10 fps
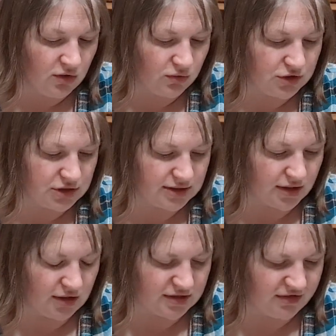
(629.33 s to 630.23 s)
which is
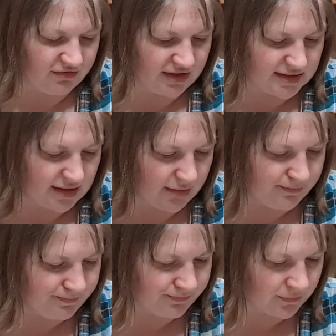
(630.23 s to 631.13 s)
also face up.
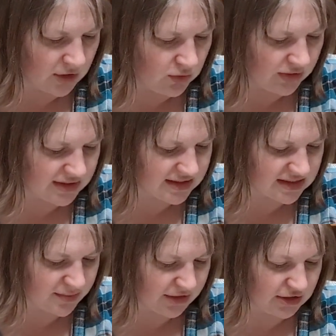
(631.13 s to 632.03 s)
With
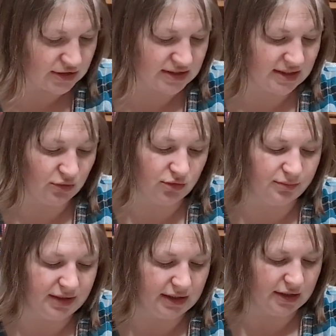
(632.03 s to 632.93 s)
6 players, there will
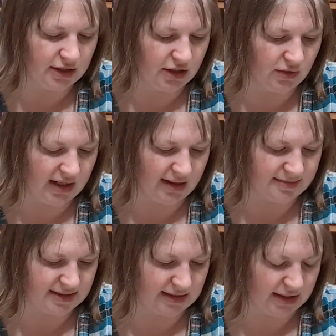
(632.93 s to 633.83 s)
be no
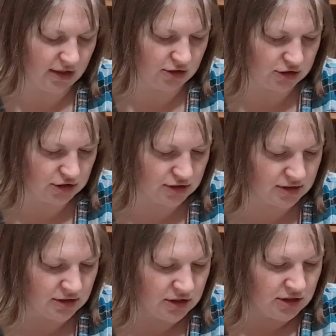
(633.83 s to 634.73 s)
absent characters.
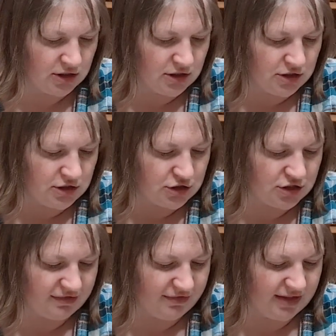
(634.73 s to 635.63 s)

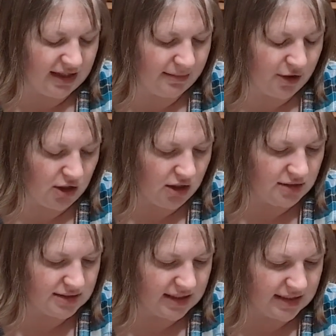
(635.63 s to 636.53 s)
Shuffle the game
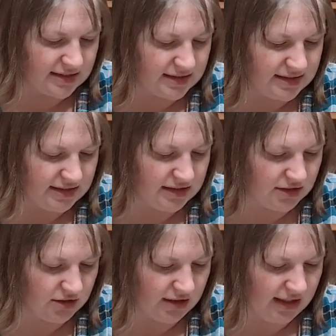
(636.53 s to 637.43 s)
cards and
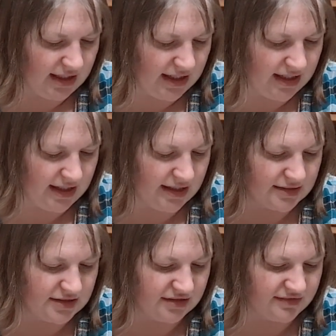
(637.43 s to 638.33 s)
deal a
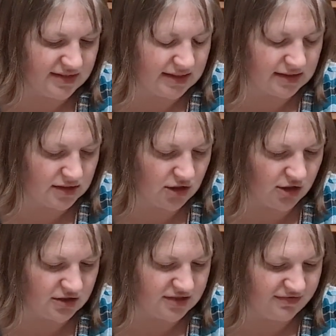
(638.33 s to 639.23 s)
hand of 6
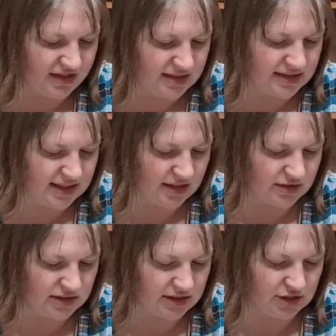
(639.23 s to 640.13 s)
cards face
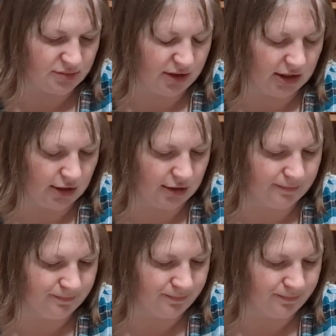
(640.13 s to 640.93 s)
down to each player.